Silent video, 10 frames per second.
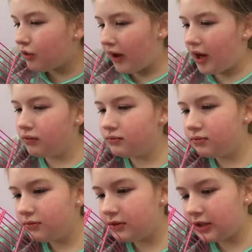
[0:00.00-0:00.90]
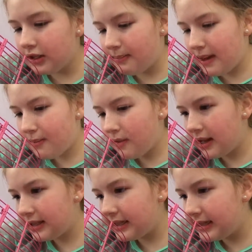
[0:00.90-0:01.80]
Quiggle. The people
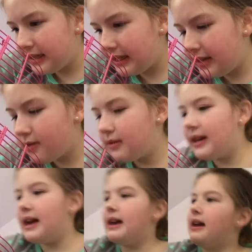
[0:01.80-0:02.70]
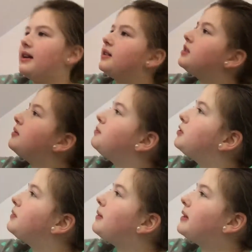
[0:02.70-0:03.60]
want to see you again. Don't
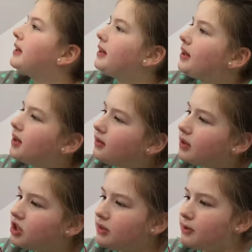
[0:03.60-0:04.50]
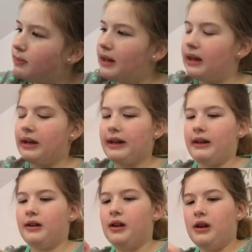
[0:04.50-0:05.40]
poop on me. Ew, and she's pooping
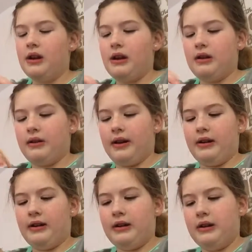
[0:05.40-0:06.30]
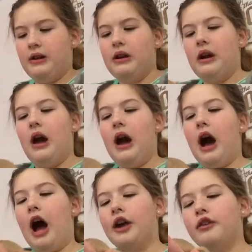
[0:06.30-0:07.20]
again. Okay.
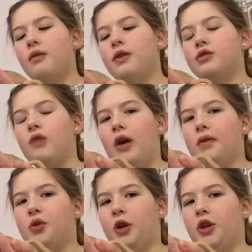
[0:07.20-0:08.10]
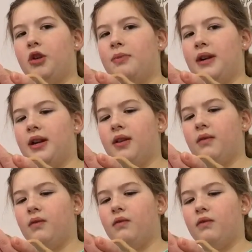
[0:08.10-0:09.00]
I don't know what's wrong with Crinkle, but
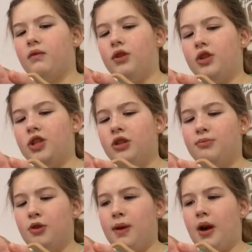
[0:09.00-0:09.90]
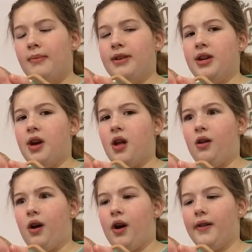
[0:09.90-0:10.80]
she's pooping on me a
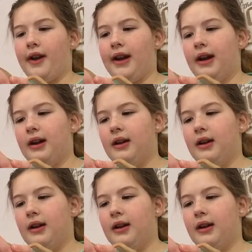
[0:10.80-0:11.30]
lot. Like,